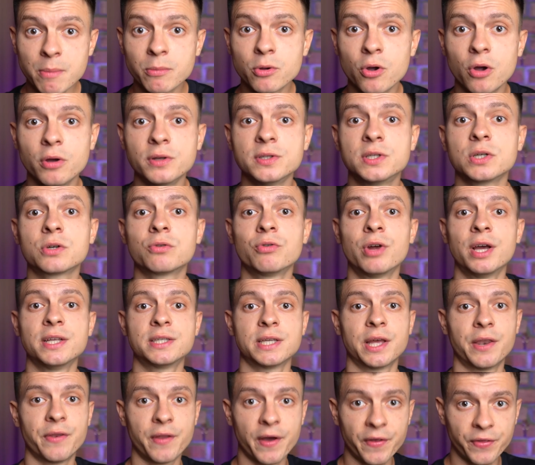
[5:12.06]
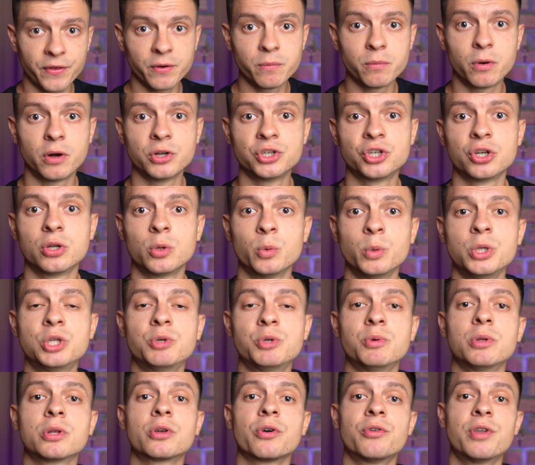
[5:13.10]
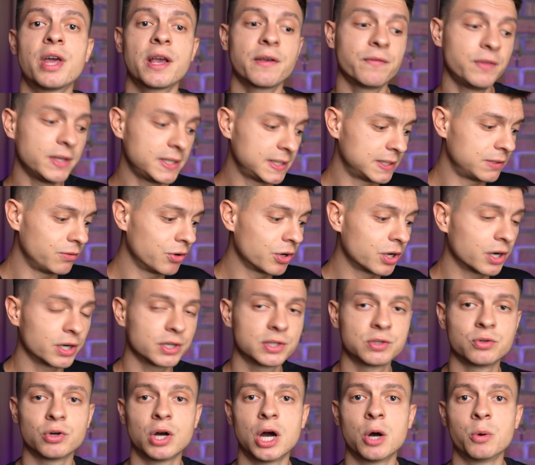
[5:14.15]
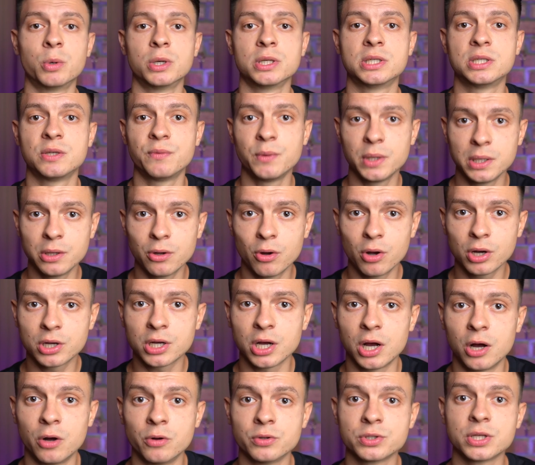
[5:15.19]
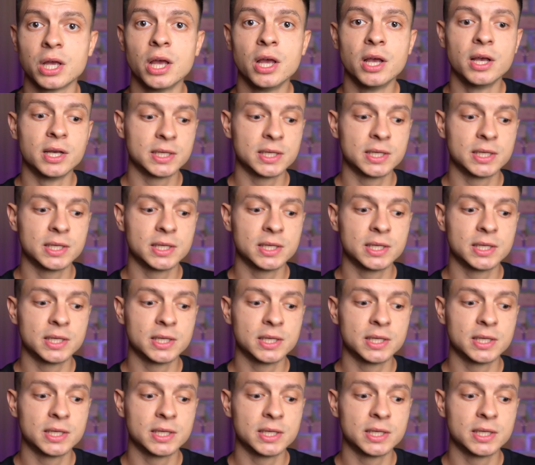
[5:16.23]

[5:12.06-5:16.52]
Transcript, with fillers: I'm going to create another module which will connect this trigger to our Twilio account